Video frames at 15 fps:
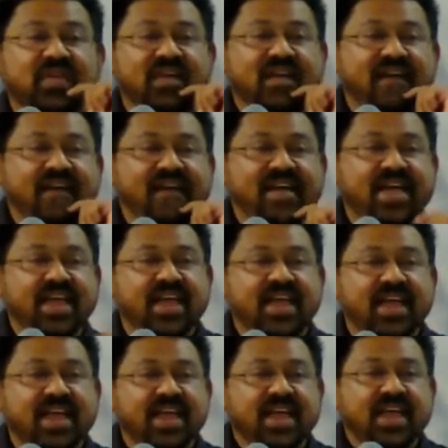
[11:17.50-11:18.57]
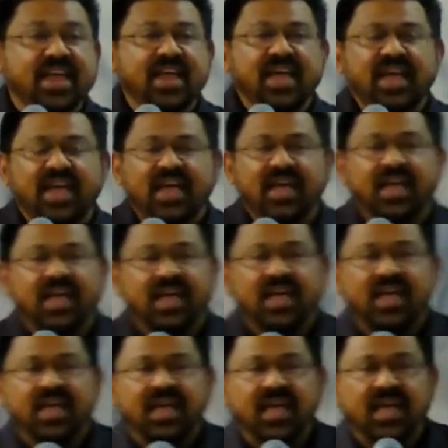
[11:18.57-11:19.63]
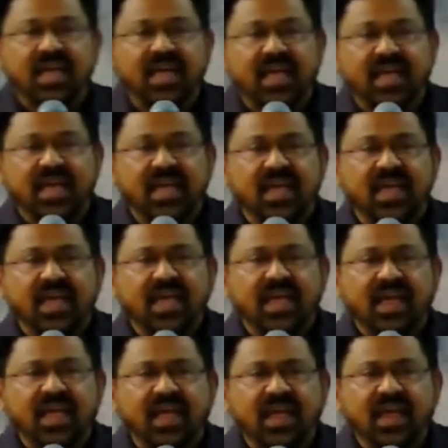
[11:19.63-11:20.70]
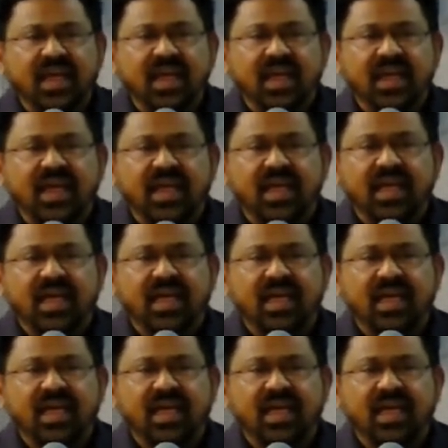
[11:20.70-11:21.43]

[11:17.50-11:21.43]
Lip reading: (no one is talking)